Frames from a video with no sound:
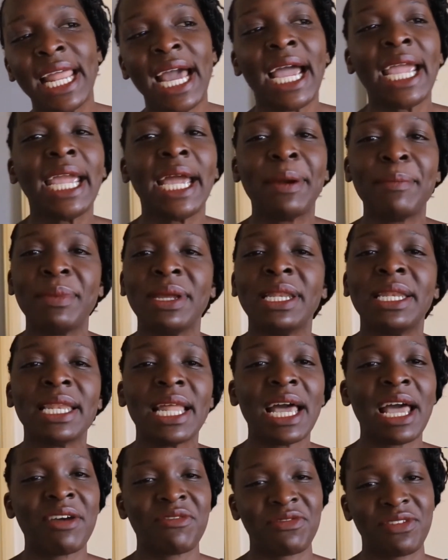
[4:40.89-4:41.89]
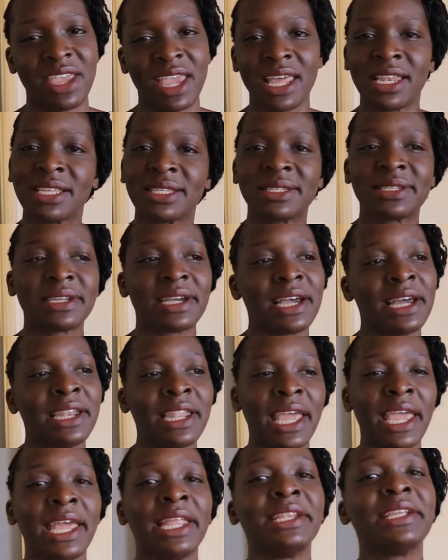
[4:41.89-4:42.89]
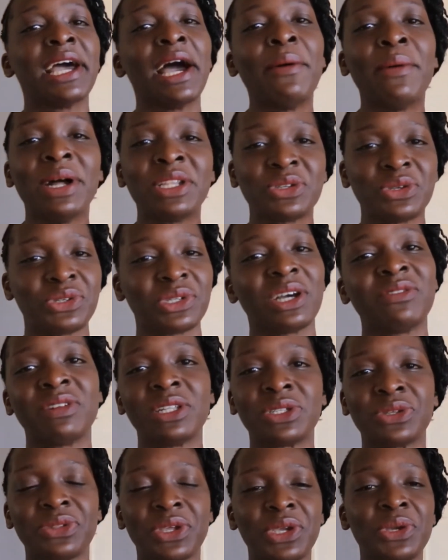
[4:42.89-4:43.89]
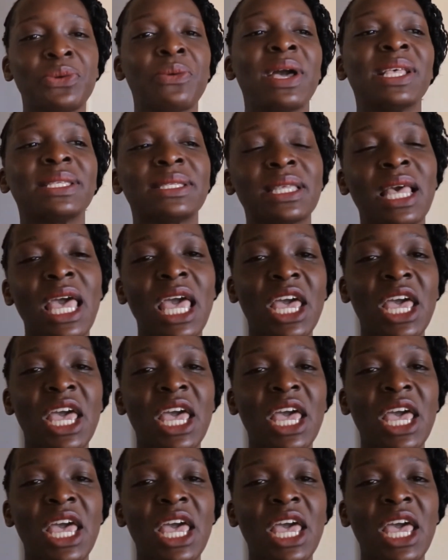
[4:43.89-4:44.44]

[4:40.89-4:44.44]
I am in Afghanistan and I want to travel to the US.